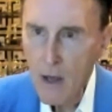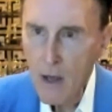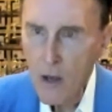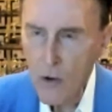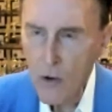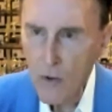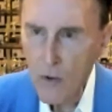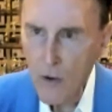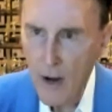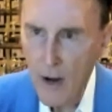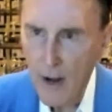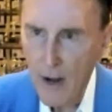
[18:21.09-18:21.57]

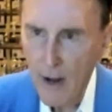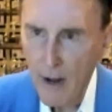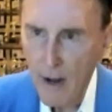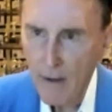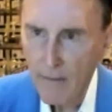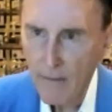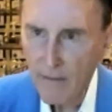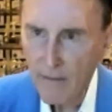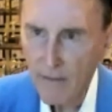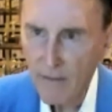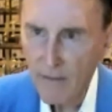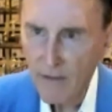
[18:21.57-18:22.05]
who
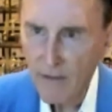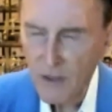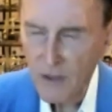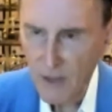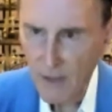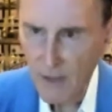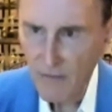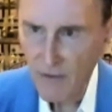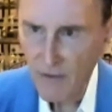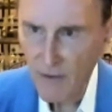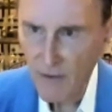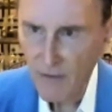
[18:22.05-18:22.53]
have
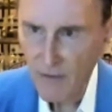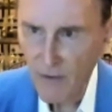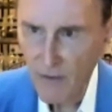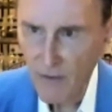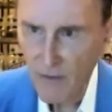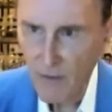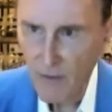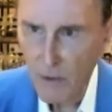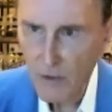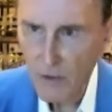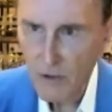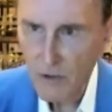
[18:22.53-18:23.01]
suffered
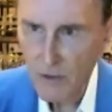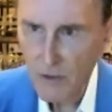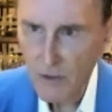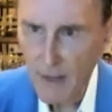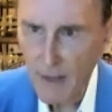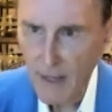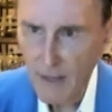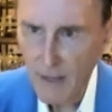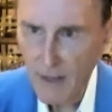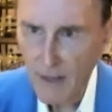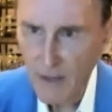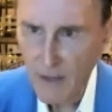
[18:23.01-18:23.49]
from
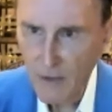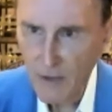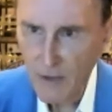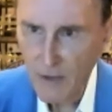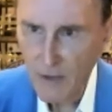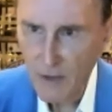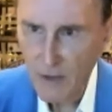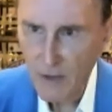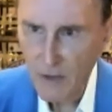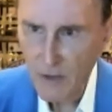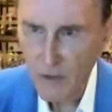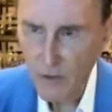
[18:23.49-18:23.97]
post-traumatic
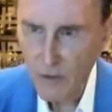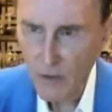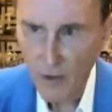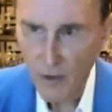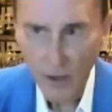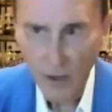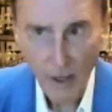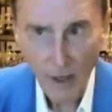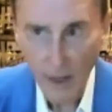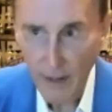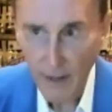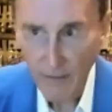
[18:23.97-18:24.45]
stress disorder.
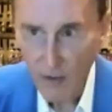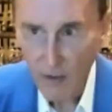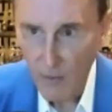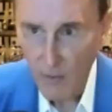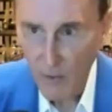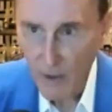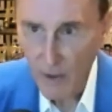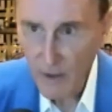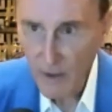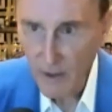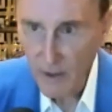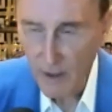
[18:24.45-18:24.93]
Not
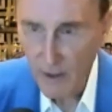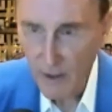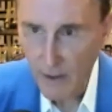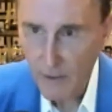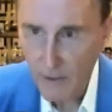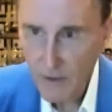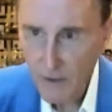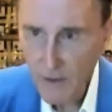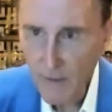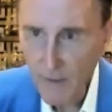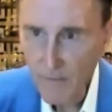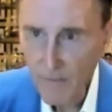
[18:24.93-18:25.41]
everyone
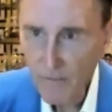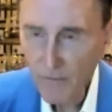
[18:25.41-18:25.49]
does,